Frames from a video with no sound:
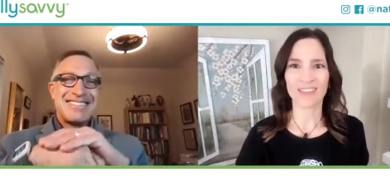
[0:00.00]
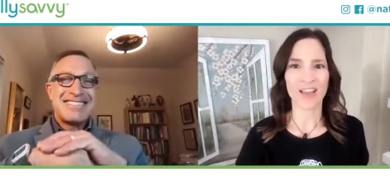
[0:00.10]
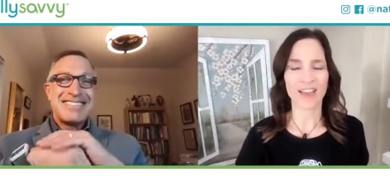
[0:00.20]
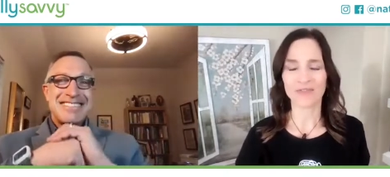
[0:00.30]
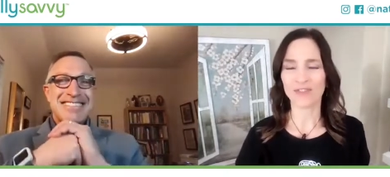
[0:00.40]

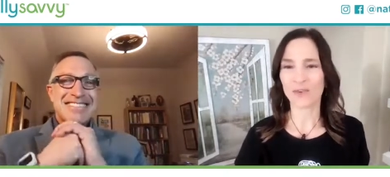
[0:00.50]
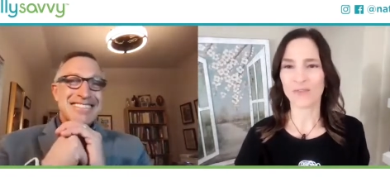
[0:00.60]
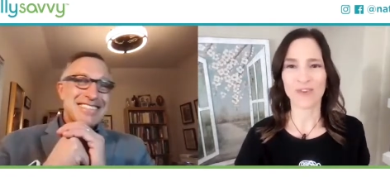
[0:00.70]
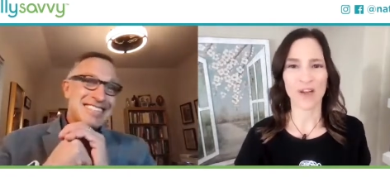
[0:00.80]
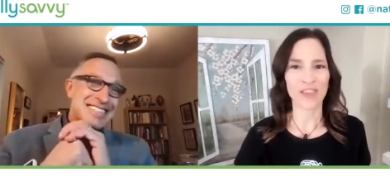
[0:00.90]
Speaker 1: life you know
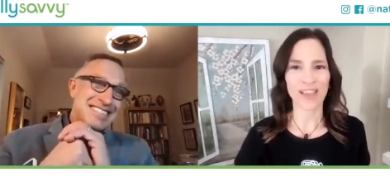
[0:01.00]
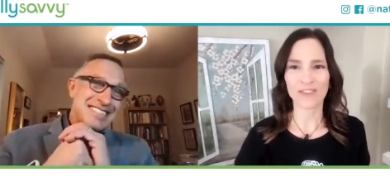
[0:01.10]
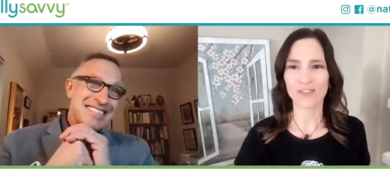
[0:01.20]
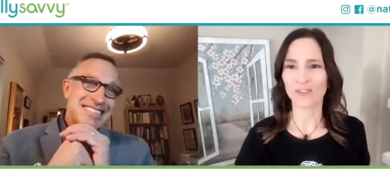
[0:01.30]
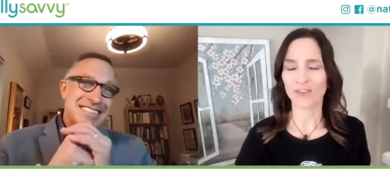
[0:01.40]
we've got the
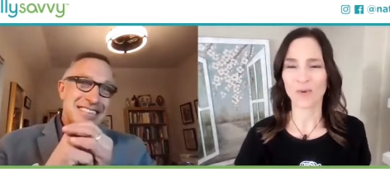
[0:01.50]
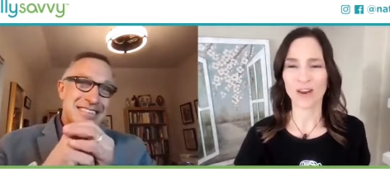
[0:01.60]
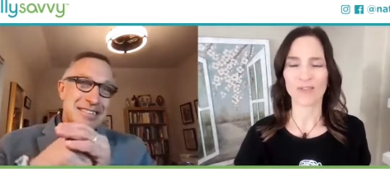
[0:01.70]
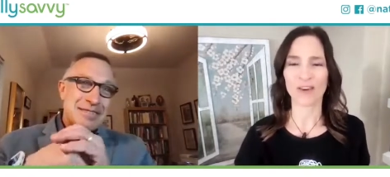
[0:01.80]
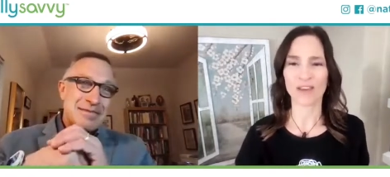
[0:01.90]
exercise
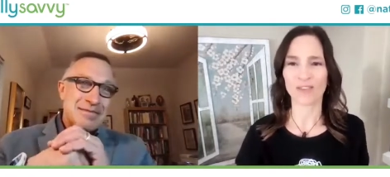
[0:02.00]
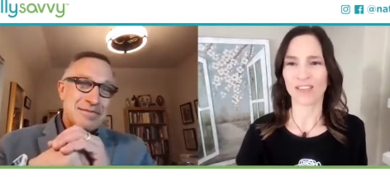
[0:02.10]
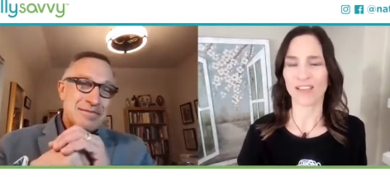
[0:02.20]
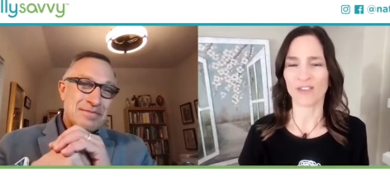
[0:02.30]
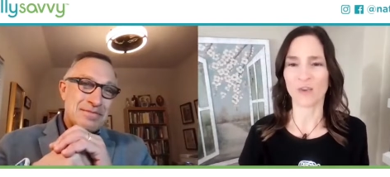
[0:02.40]
whatever
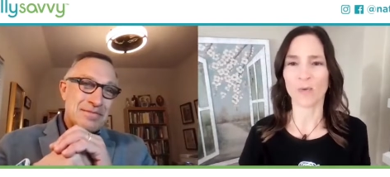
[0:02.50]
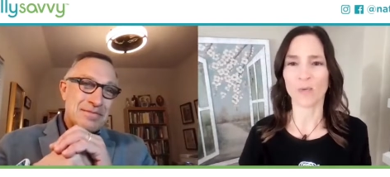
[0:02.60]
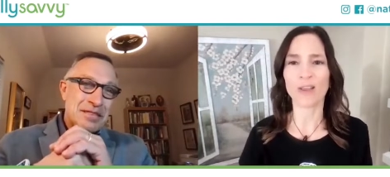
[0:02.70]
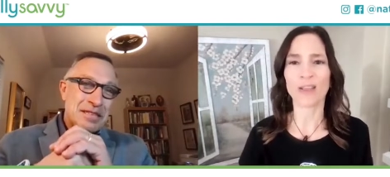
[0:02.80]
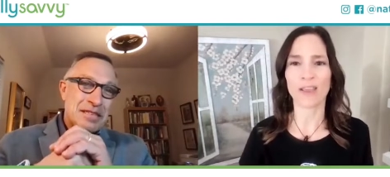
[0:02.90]
everything is so
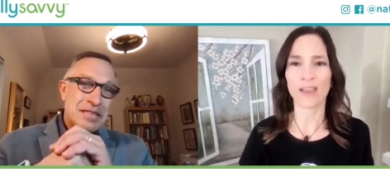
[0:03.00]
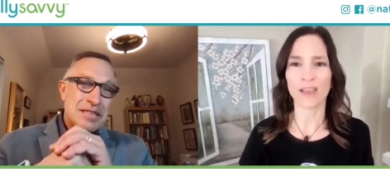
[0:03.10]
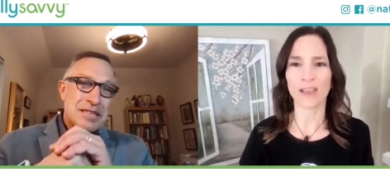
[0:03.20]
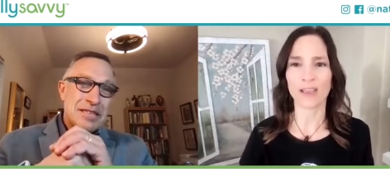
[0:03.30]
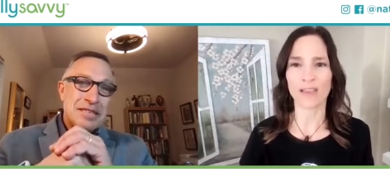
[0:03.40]
really
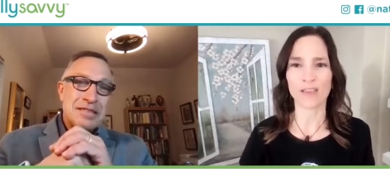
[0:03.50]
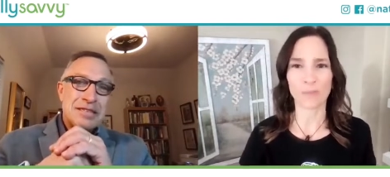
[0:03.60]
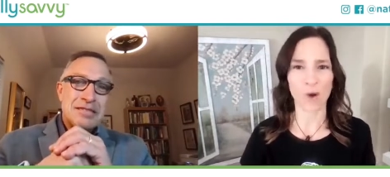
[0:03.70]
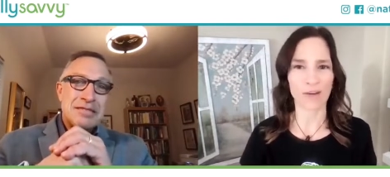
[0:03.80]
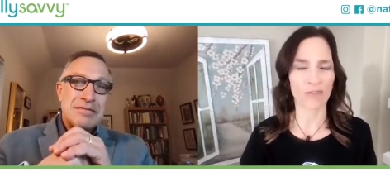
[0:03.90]
this
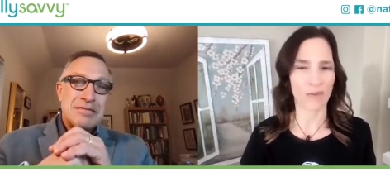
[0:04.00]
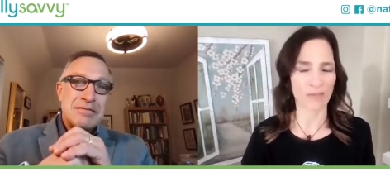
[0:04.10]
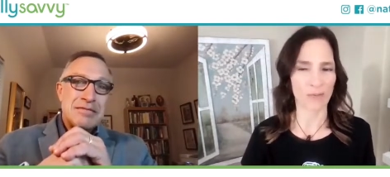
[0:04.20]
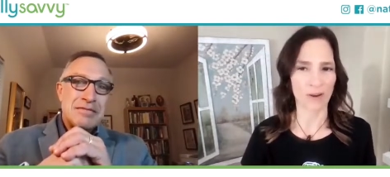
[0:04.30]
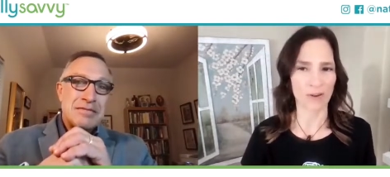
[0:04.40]
product's for
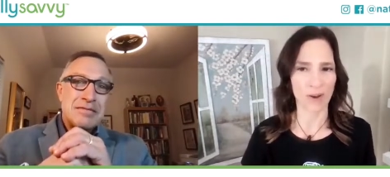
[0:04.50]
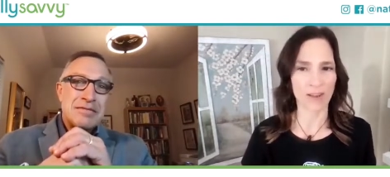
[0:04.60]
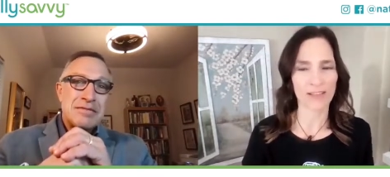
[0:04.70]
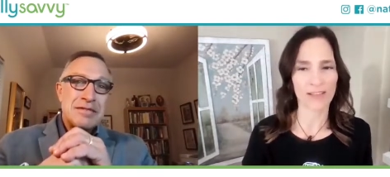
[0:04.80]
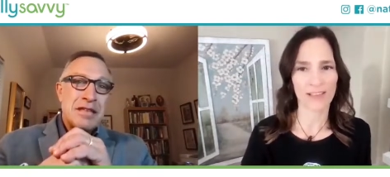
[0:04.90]
everybody
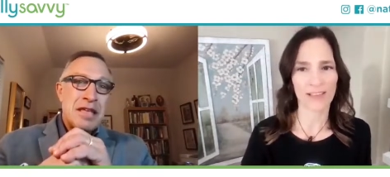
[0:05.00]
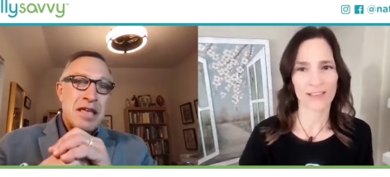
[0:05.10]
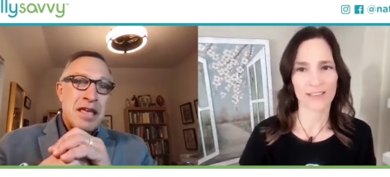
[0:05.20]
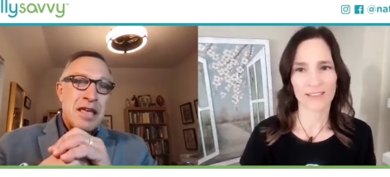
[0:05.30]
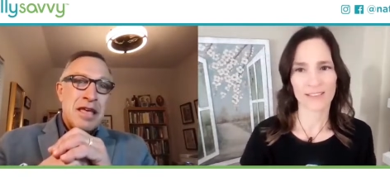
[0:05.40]
right
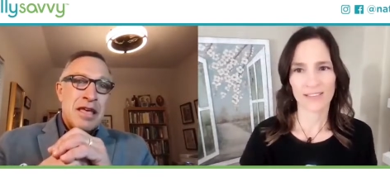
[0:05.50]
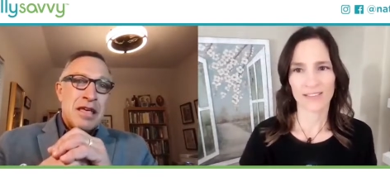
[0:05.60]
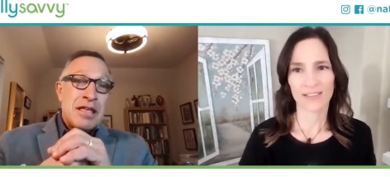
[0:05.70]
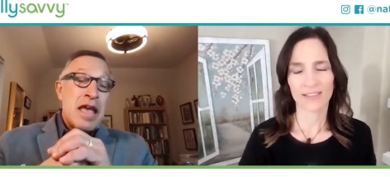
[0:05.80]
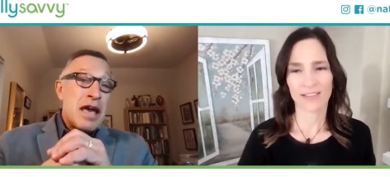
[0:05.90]

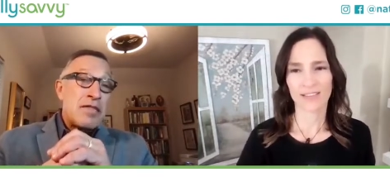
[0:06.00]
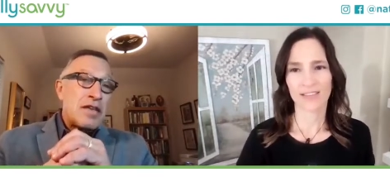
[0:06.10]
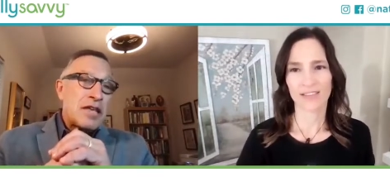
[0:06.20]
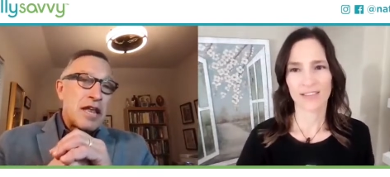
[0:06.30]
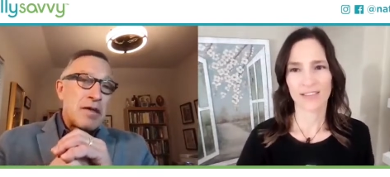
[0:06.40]
Speaker 2: yeah i
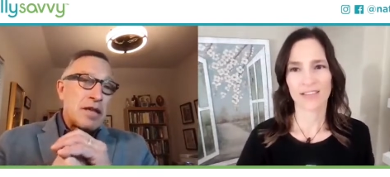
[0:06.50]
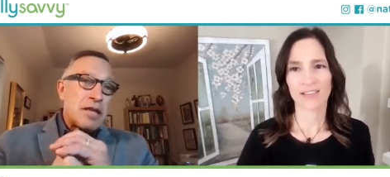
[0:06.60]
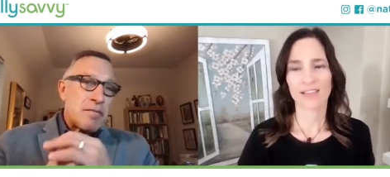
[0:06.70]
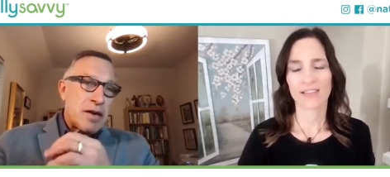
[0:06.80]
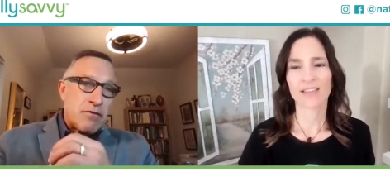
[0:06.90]
think anybody
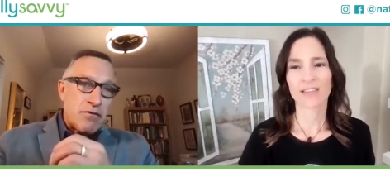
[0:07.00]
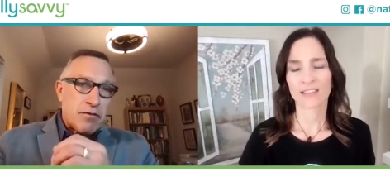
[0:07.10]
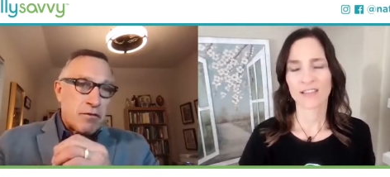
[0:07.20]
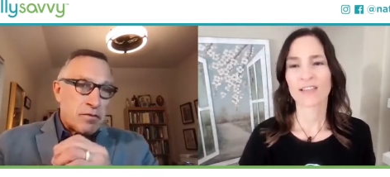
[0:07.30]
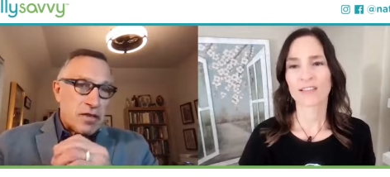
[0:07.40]
can benefit
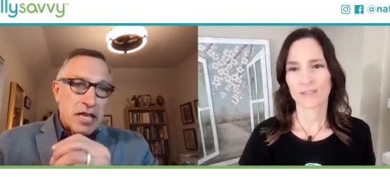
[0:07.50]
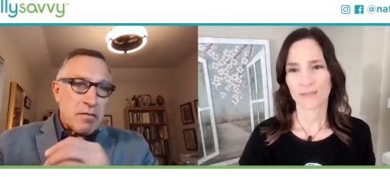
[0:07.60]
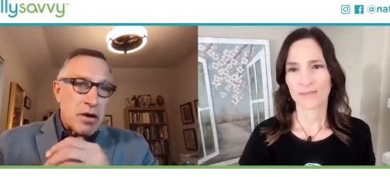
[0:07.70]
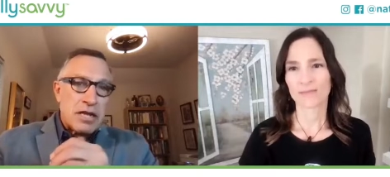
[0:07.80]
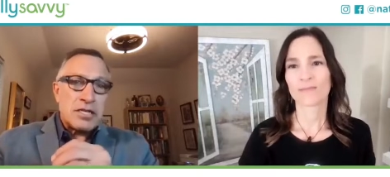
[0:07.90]
from taking
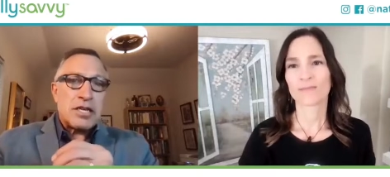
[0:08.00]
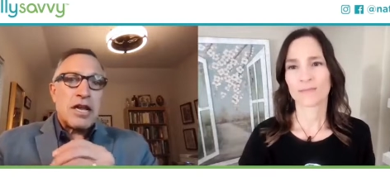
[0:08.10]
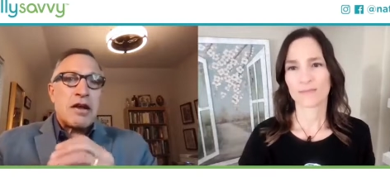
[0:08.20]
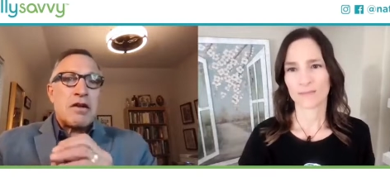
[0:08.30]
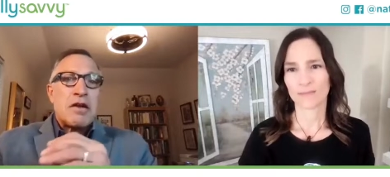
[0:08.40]

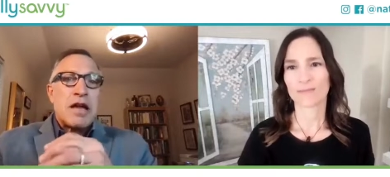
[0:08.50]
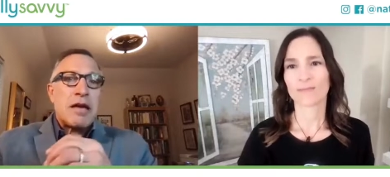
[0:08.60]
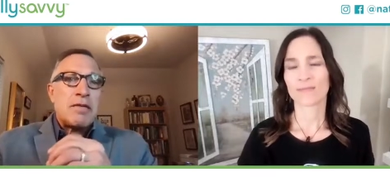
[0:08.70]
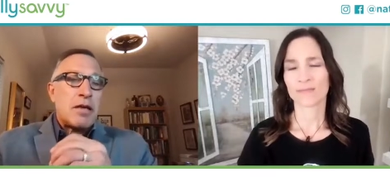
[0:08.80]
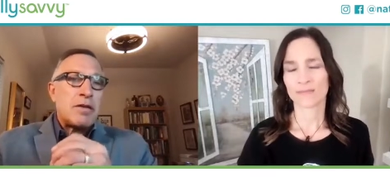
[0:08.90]
moducare i,
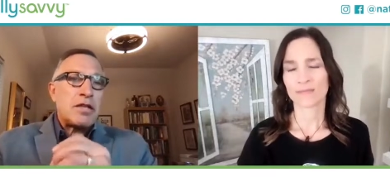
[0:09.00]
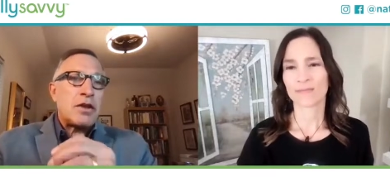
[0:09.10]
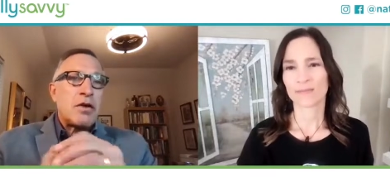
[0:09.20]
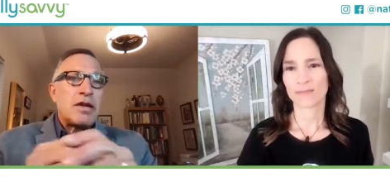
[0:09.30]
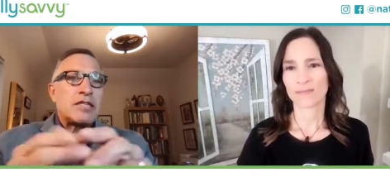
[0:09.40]
I mean you
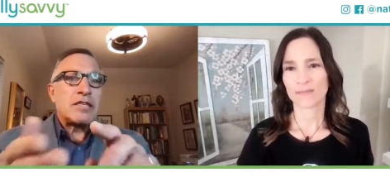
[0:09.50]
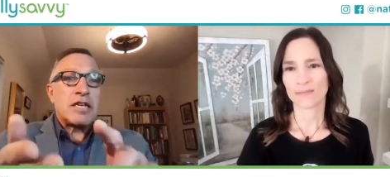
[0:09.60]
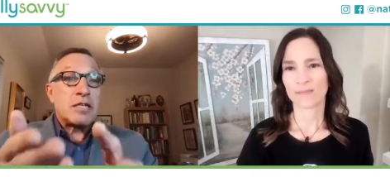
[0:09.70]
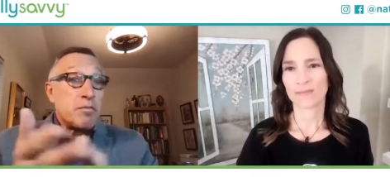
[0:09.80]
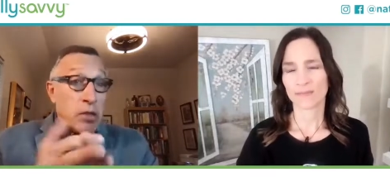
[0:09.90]
know it's
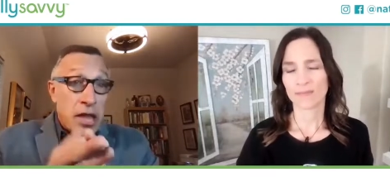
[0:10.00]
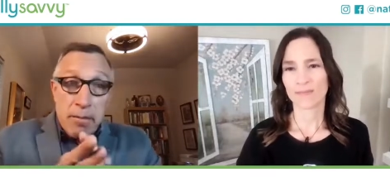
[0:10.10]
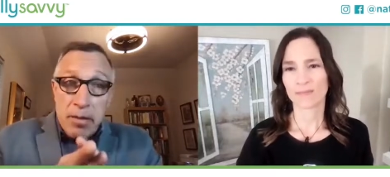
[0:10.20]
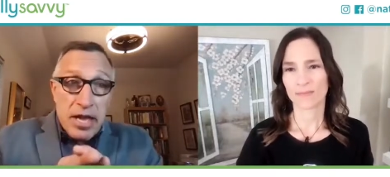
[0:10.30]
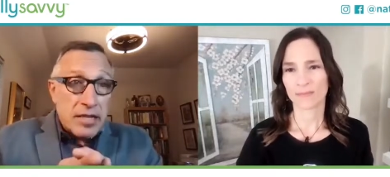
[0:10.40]
it's
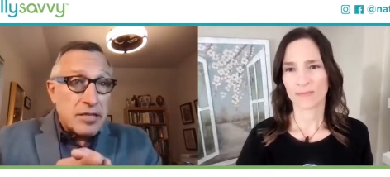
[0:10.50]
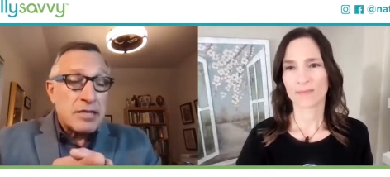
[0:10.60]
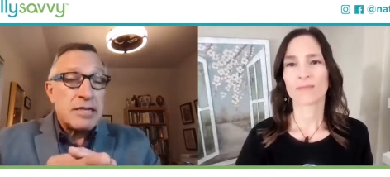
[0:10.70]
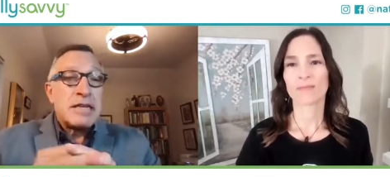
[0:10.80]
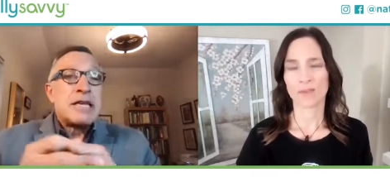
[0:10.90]
plant-based
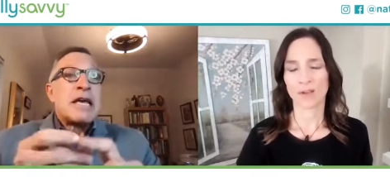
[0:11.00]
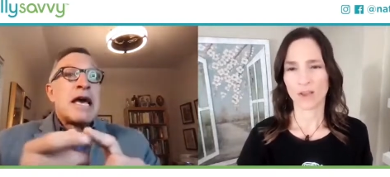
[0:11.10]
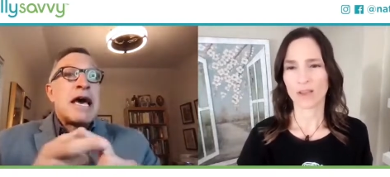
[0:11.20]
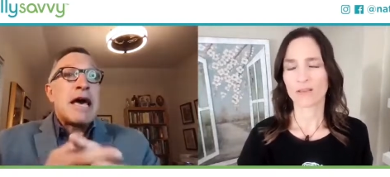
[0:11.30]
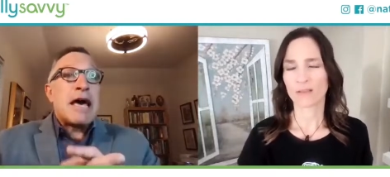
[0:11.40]
Okay.
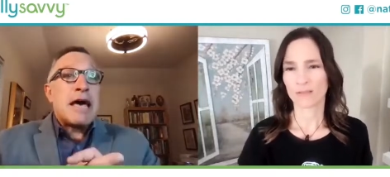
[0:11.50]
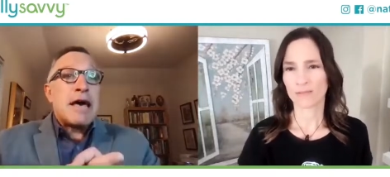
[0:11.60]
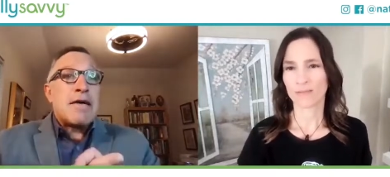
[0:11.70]
Uh,